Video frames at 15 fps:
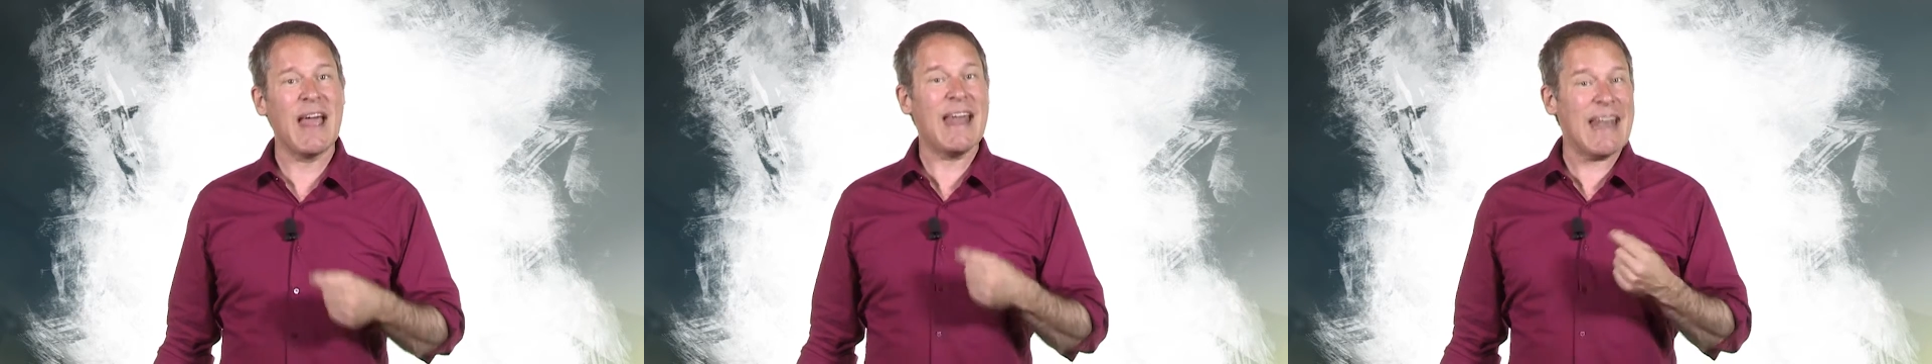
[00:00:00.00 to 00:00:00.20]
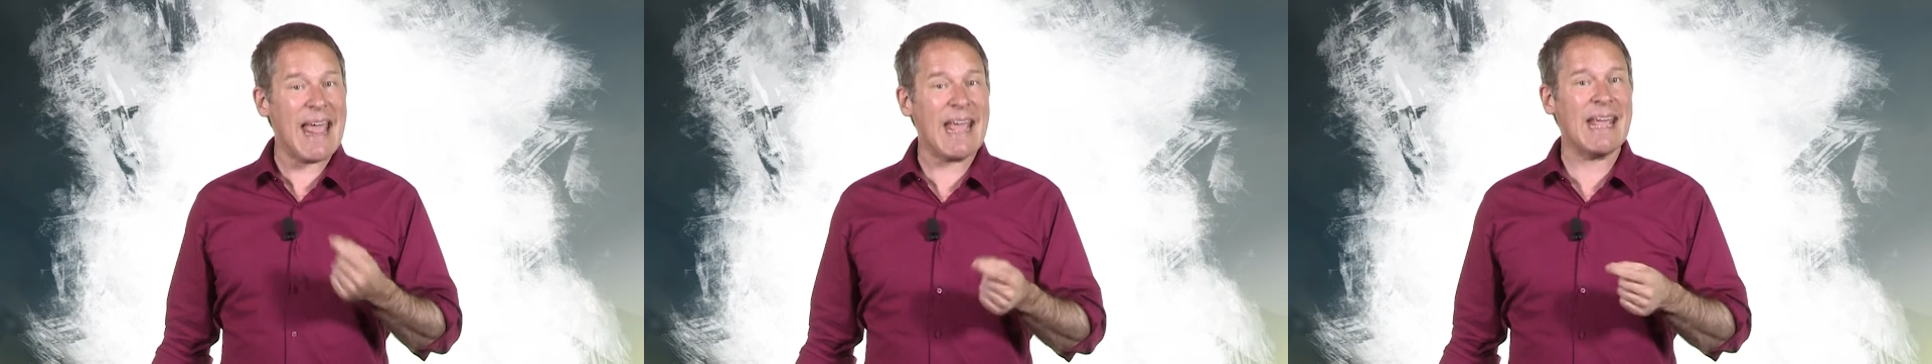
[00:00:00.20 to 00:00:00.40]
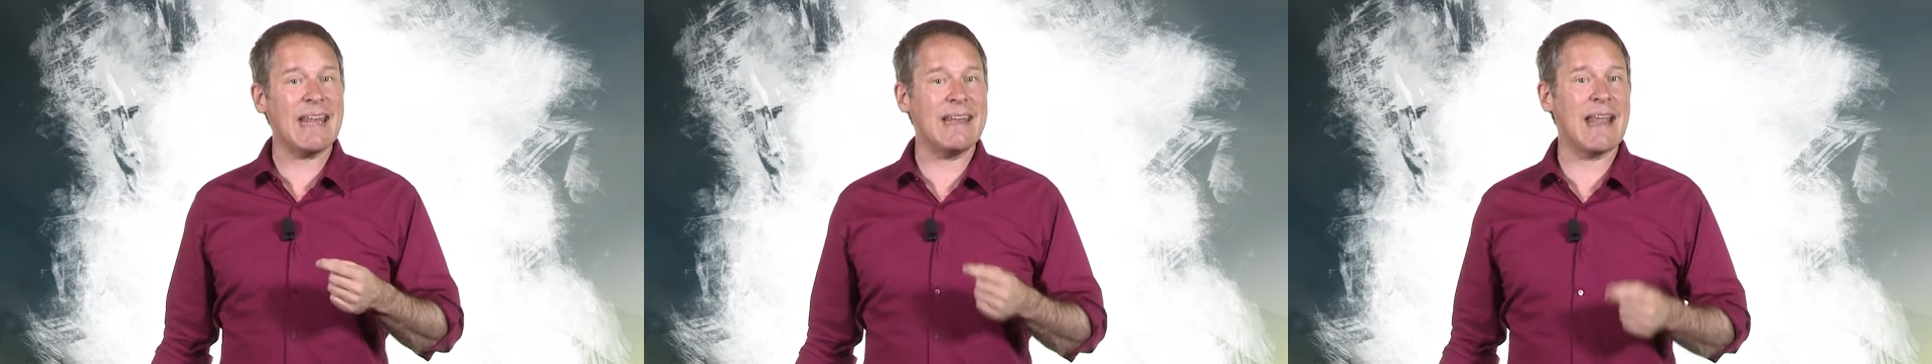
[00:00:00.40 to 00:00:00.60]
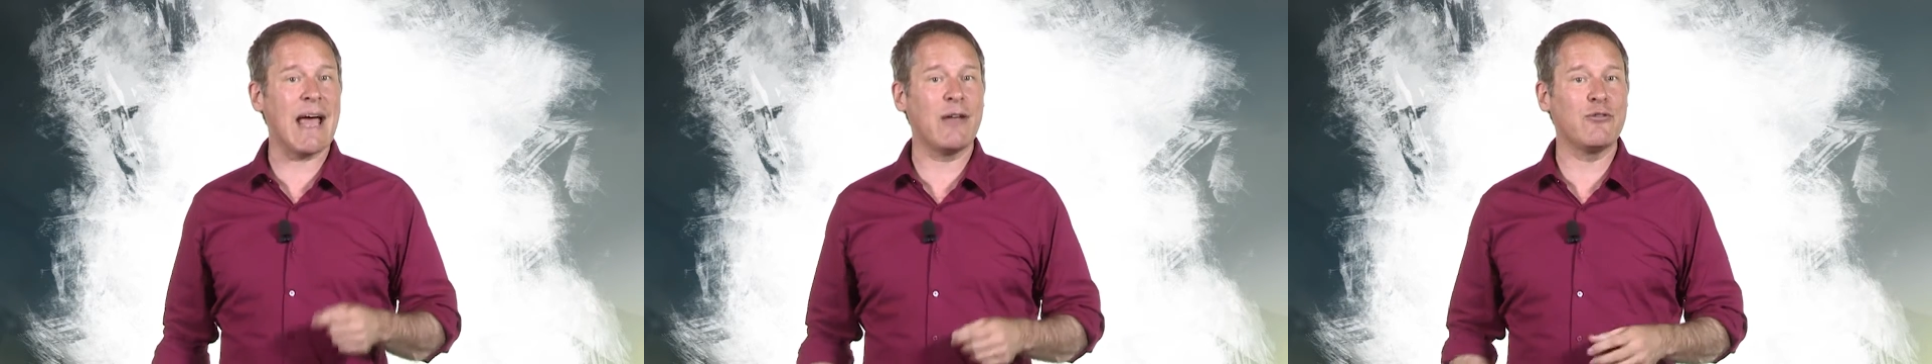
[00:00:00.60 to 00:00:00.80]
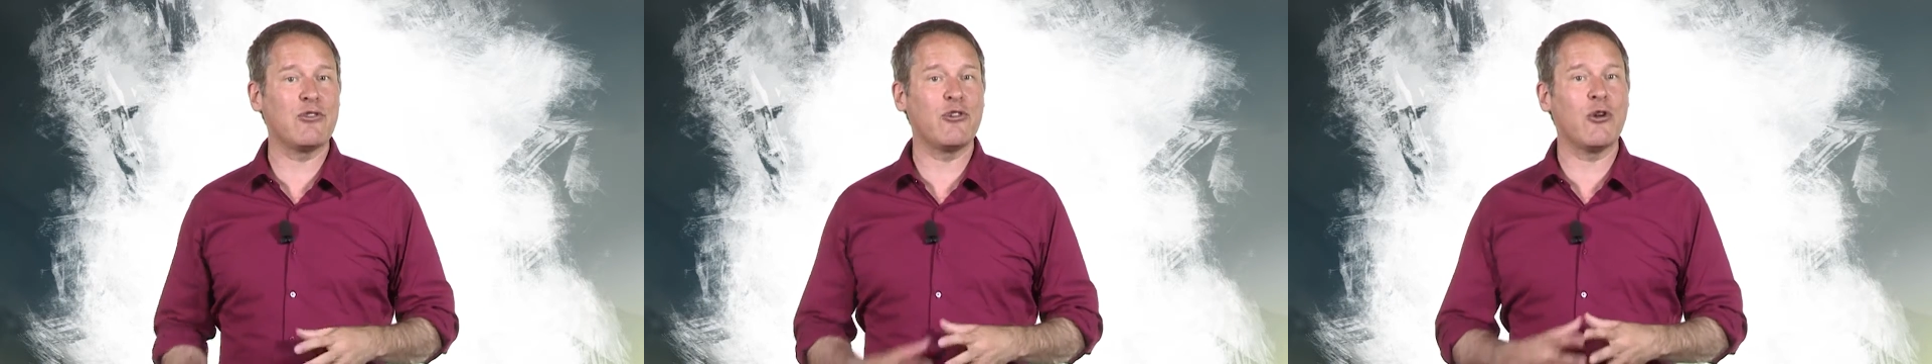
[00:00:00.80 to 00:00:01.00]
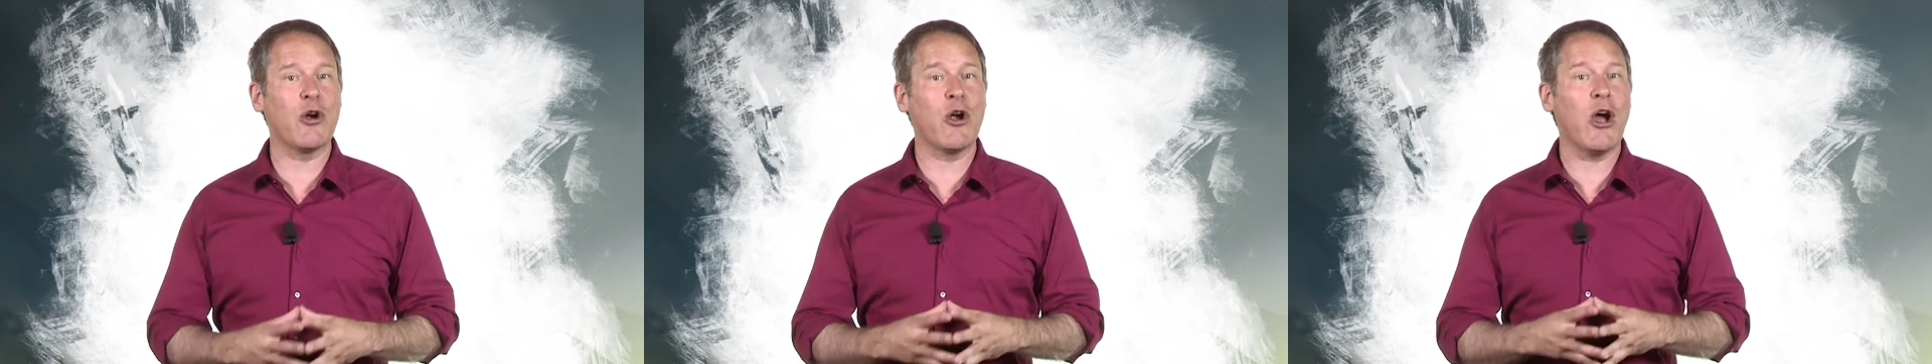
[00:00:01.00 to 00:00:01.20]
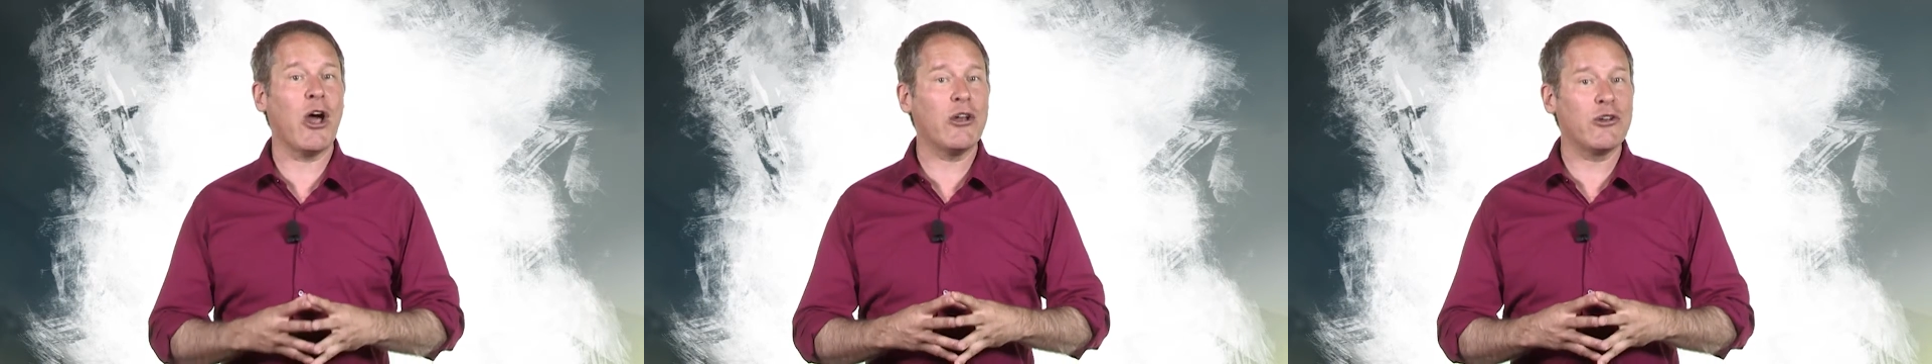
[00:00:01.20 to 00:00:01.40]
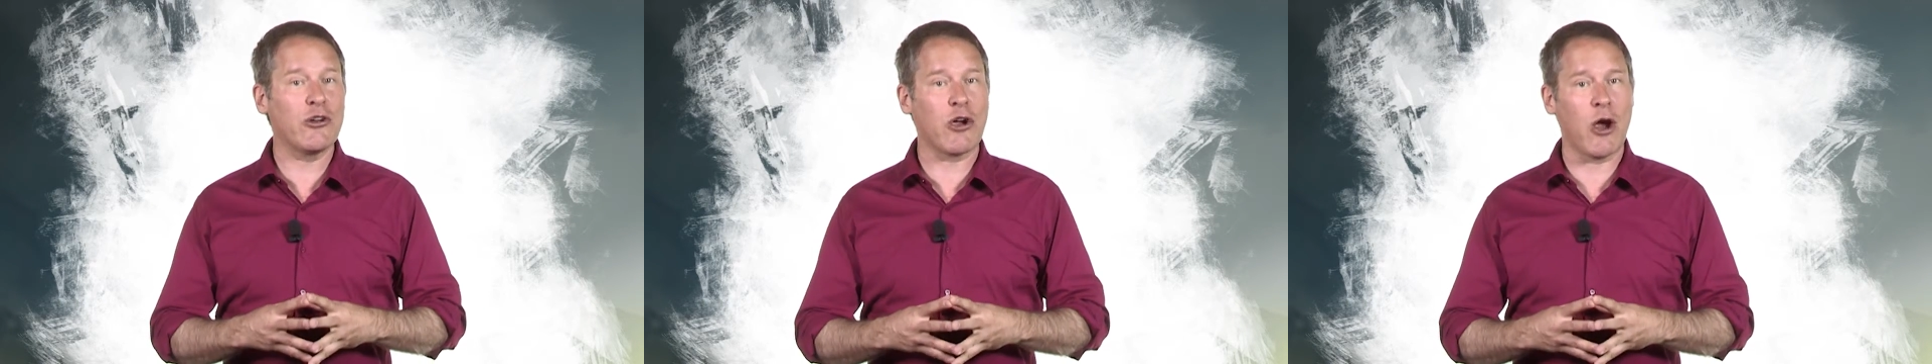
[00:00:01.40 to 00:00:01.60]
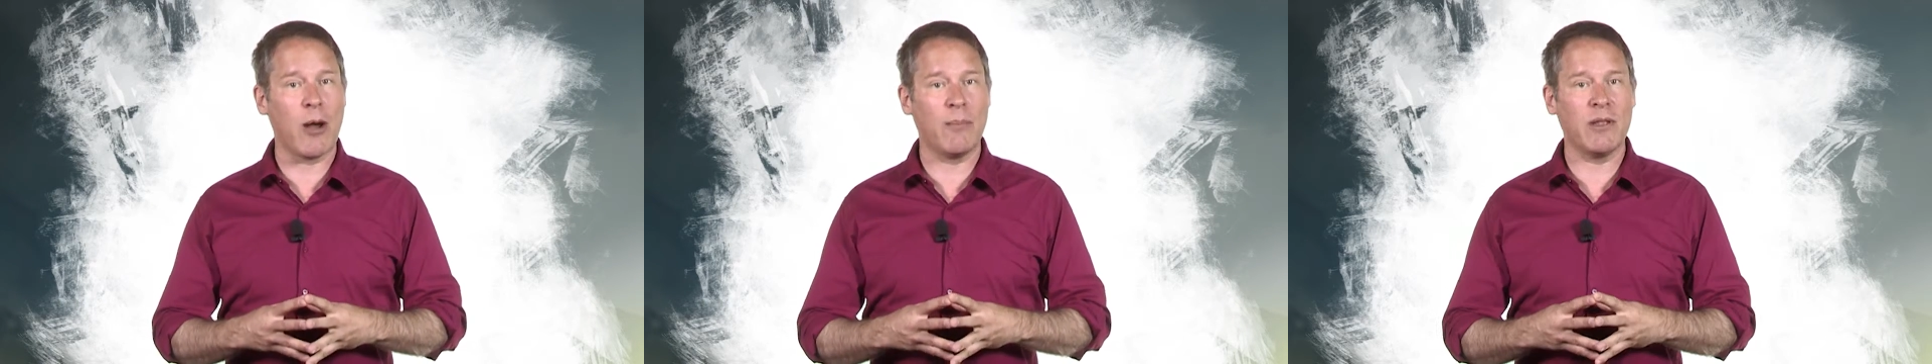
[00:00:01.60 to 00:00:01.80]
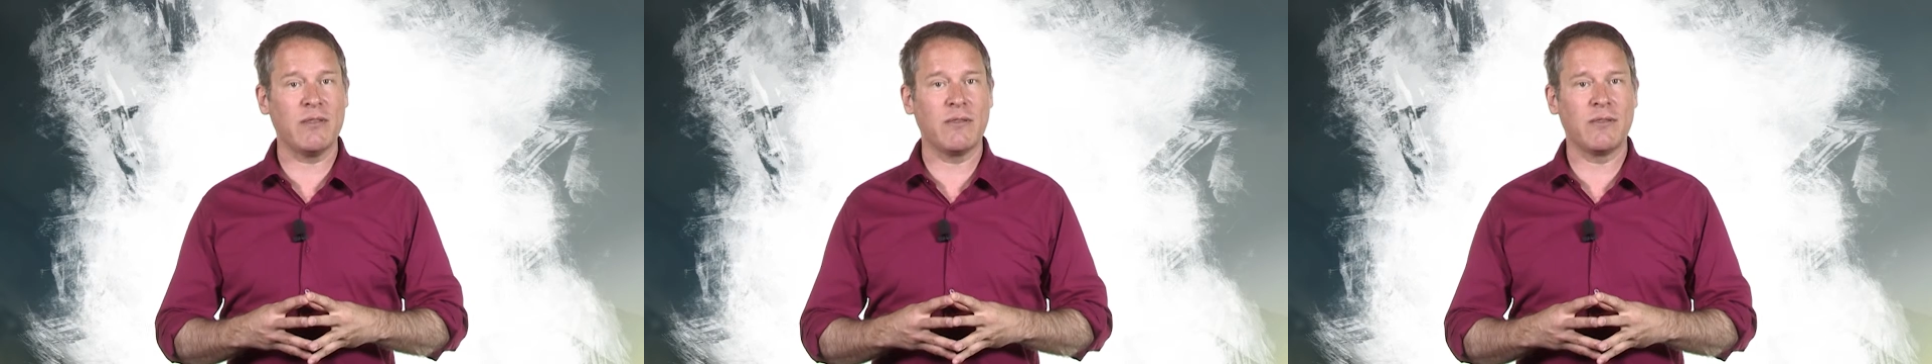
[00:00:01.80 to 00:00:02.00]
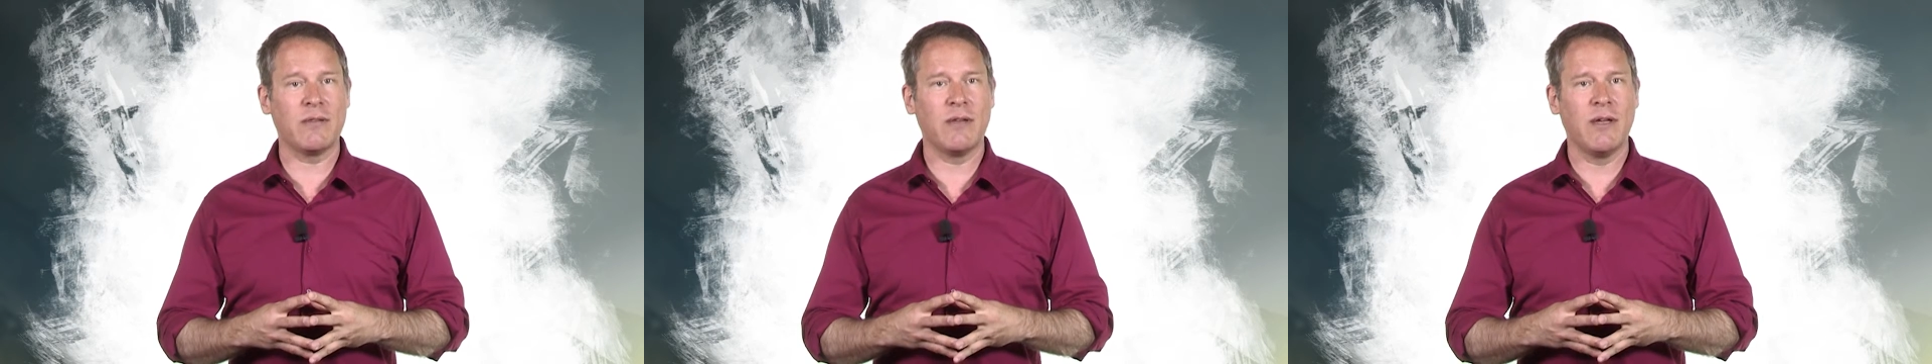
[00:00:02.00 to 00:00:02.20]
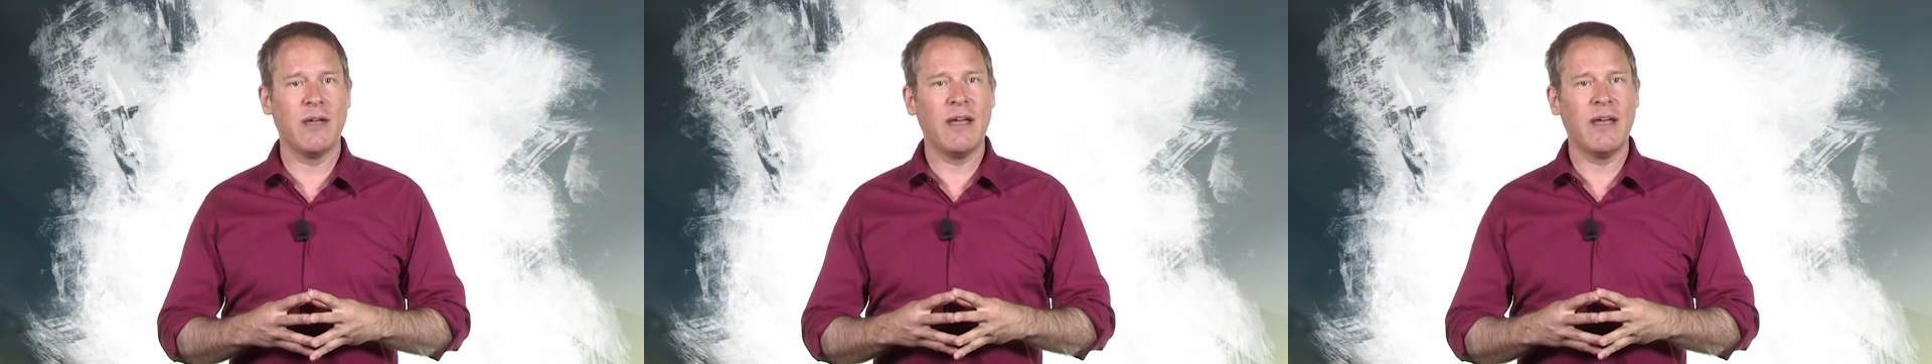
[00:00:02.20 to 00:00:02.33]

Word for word: naked down to her undergarments,